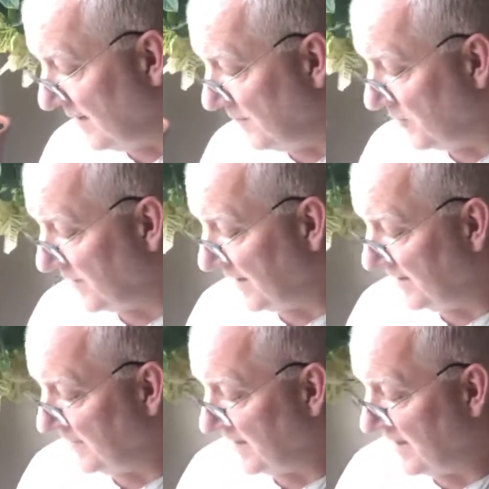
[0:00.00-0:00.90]
Morning,
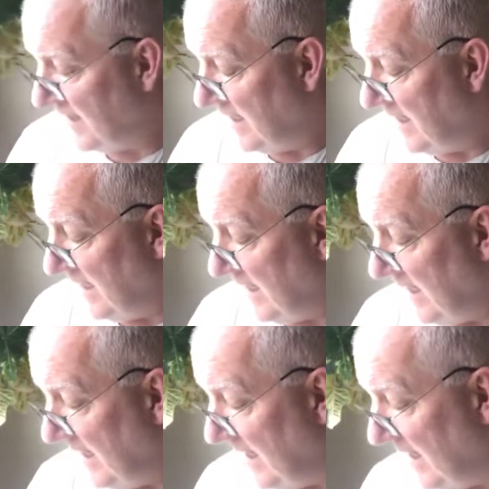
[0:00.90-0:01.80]
evening,
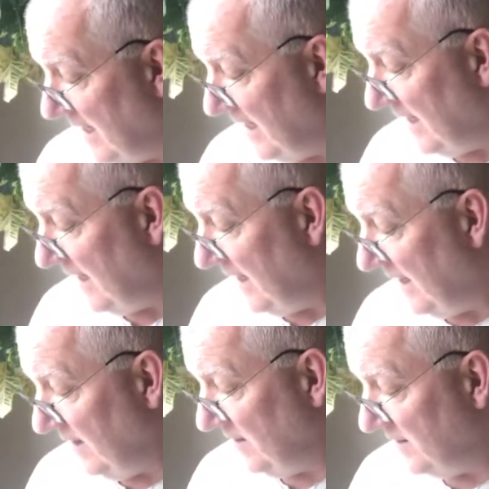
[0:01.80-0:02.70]

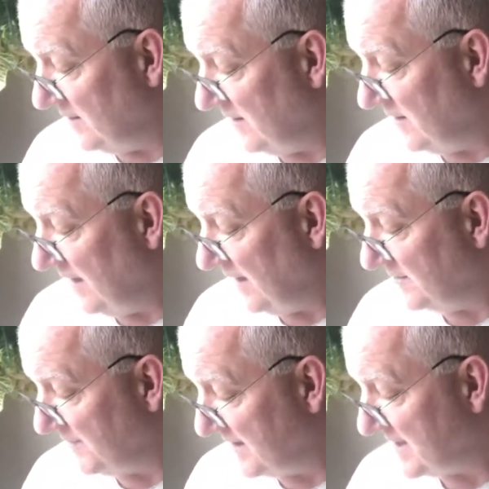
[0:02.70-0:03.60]

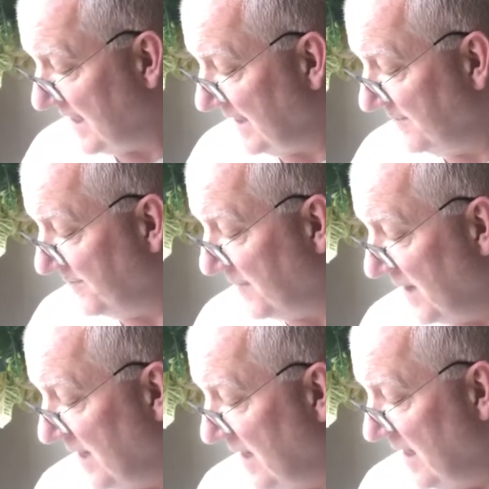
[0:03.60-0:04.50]
and midday.
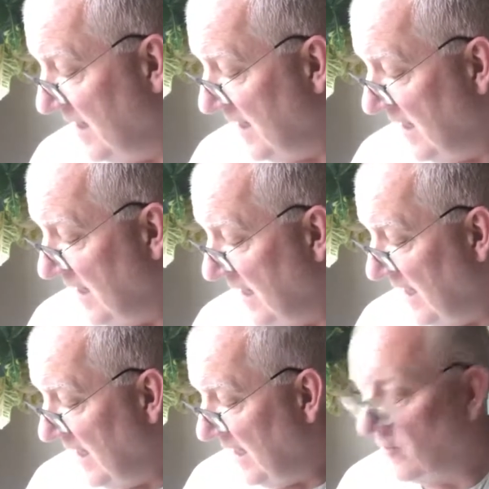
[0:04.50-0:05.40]

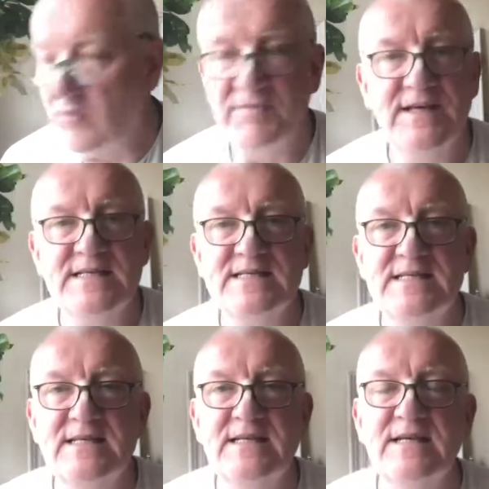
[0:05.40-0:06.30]
And all of
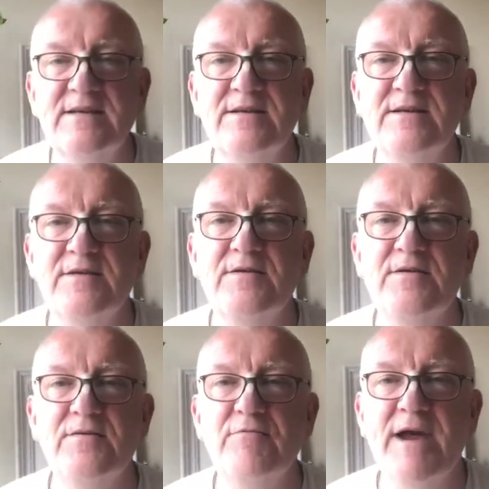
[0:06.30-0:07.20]
this
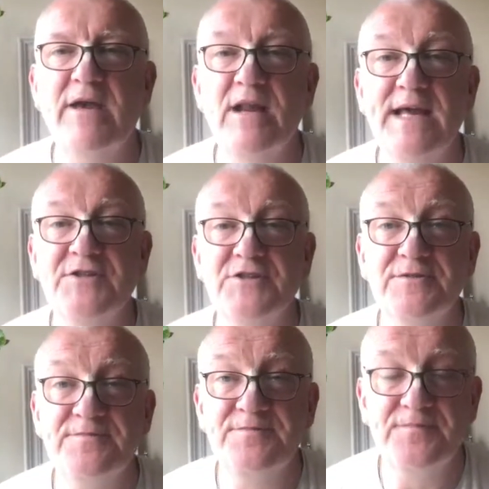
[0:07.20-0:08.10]

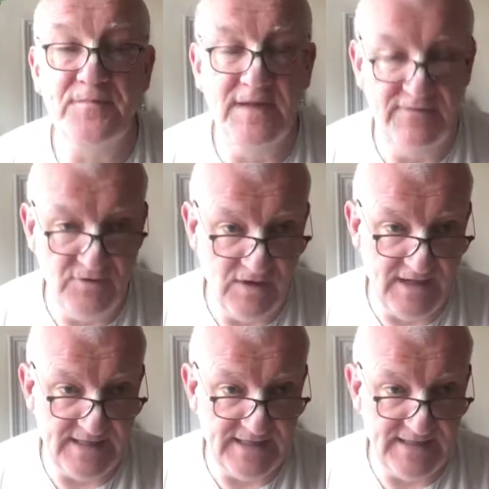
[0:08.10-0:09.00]
regulation, if you
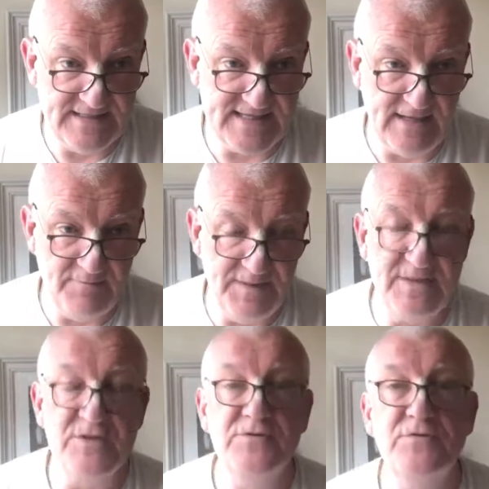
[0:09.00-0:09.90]
like, is helping
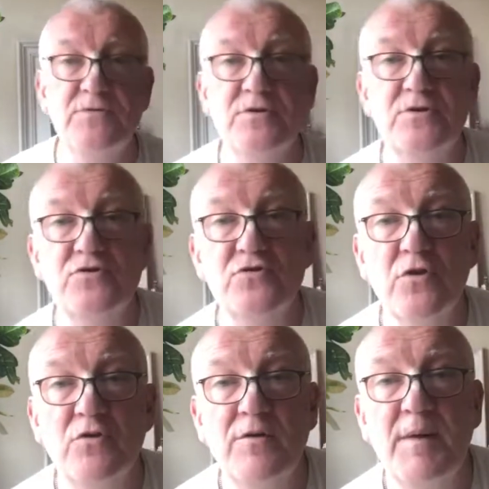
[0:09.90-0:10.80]
to
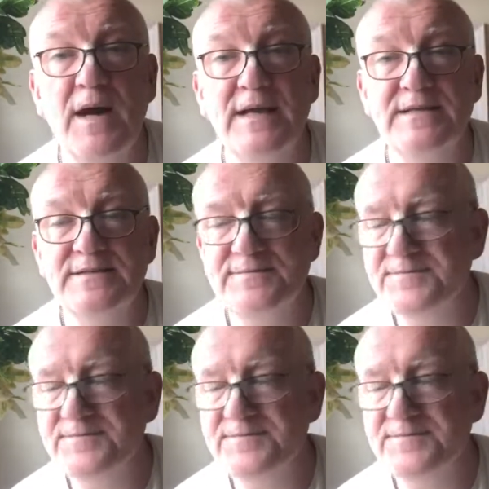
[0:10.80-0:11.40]
control the mind.